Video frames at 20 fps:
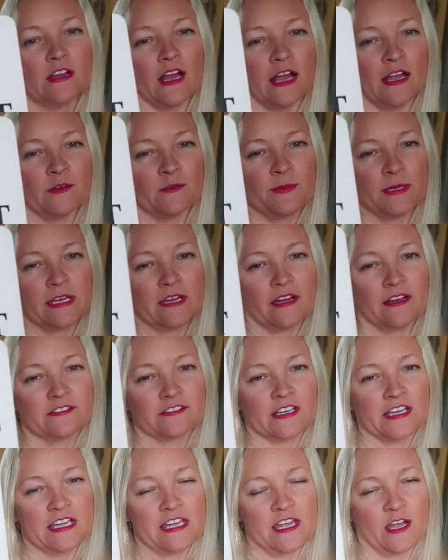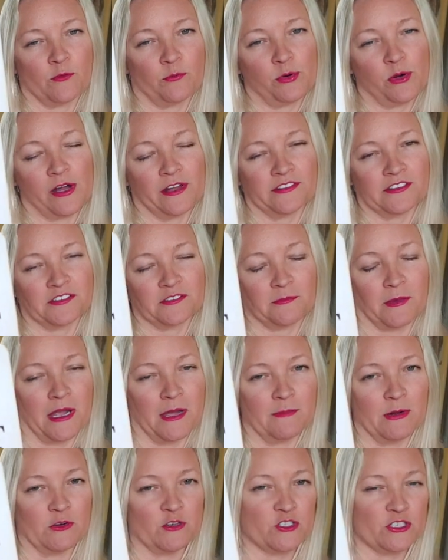And because I can't process my
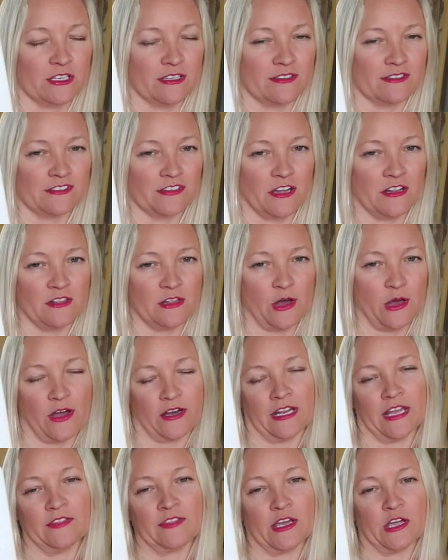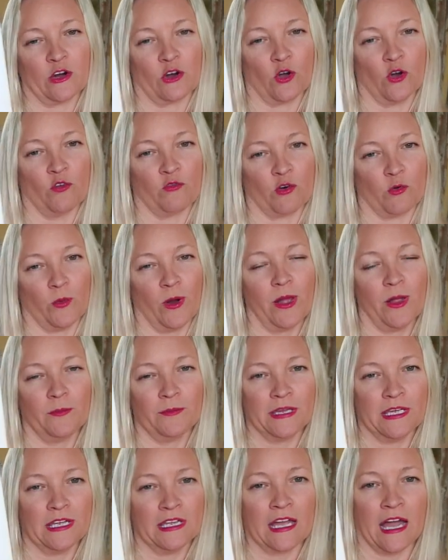emotions a lot and they are
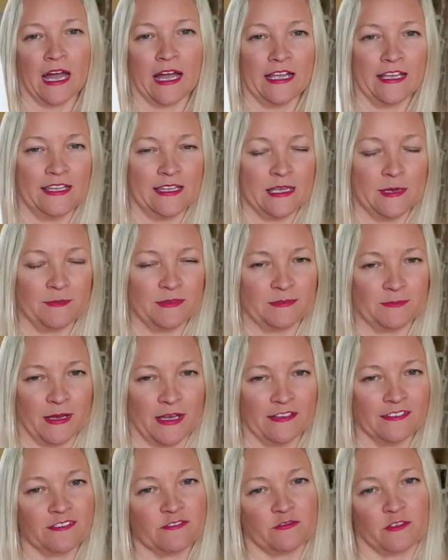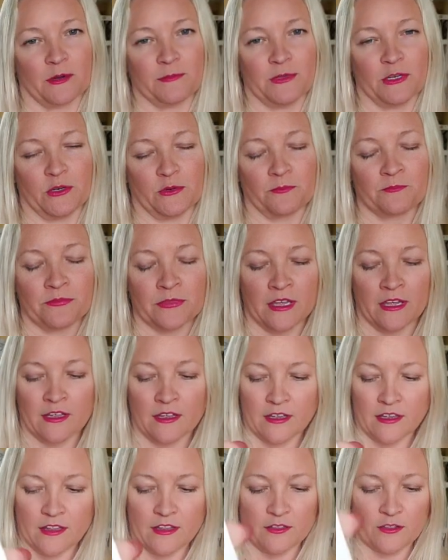overwhelming, I keep space from you.
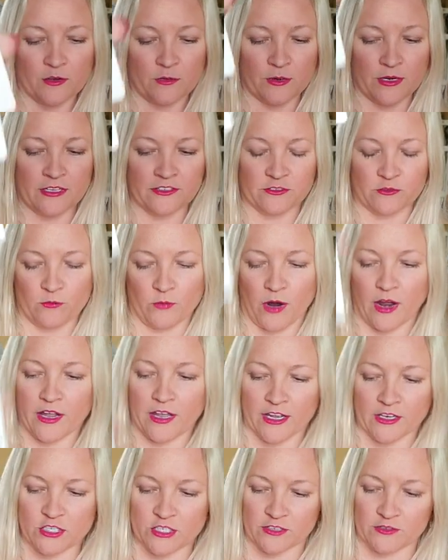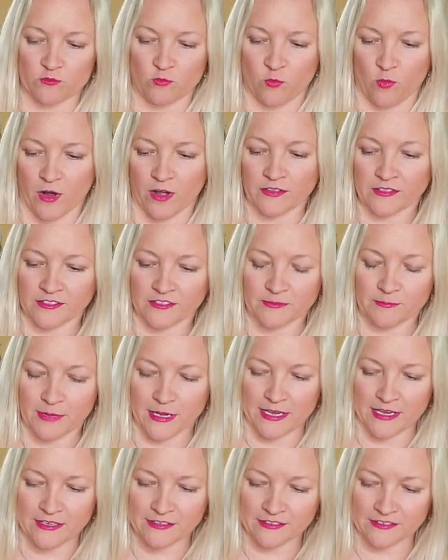The reason why I just want
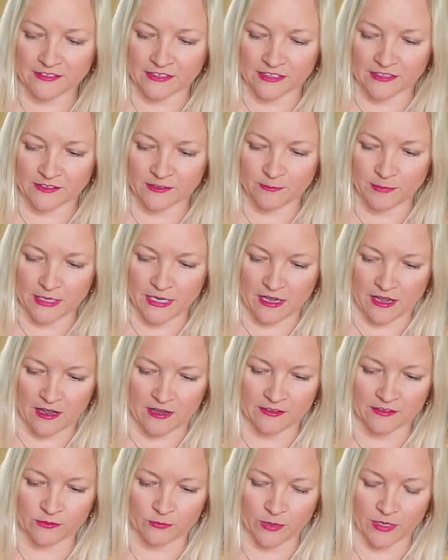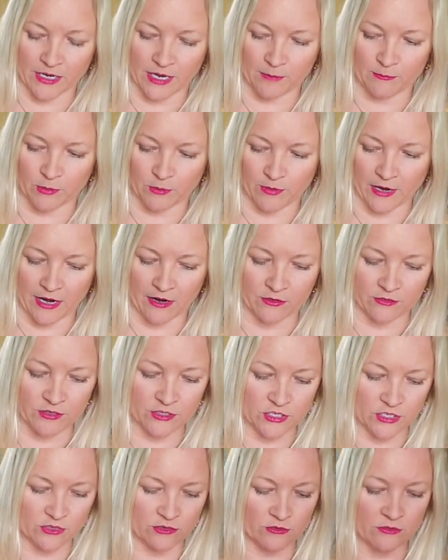space is because when I'm
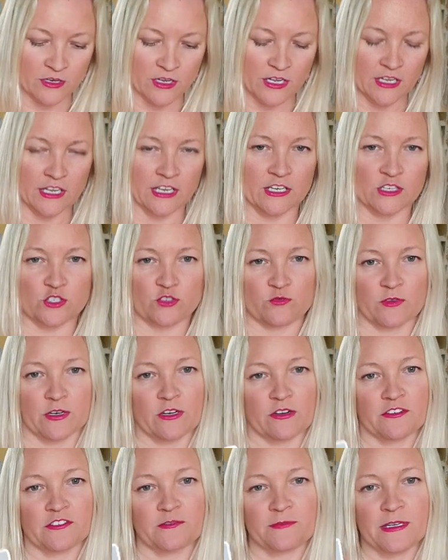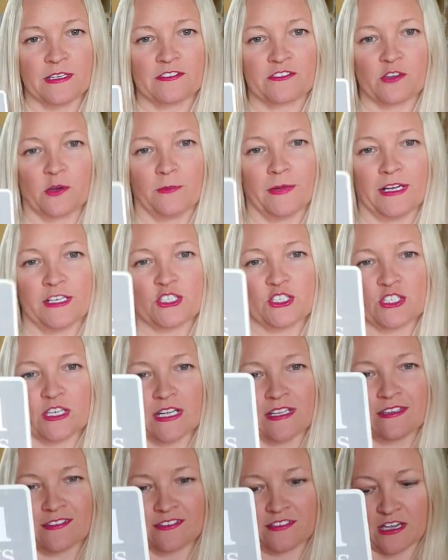around you, it triggers me so much,
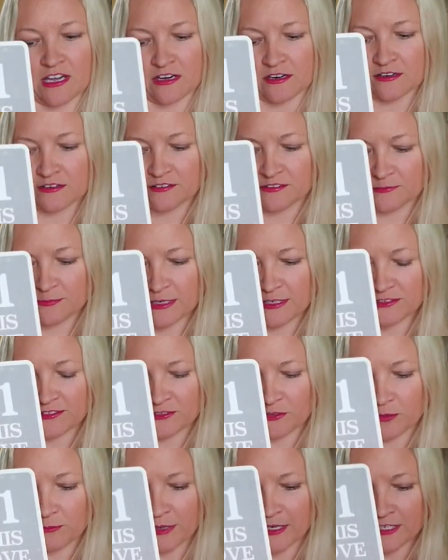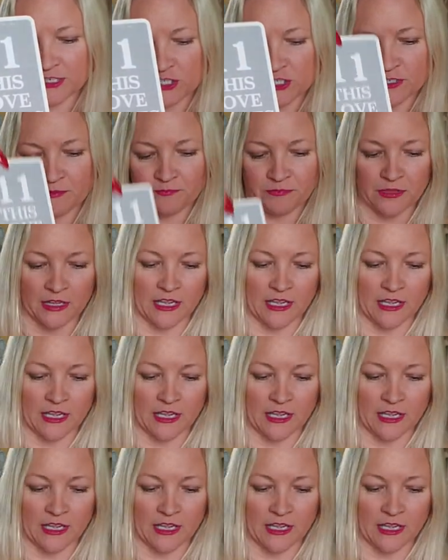it scares me so much,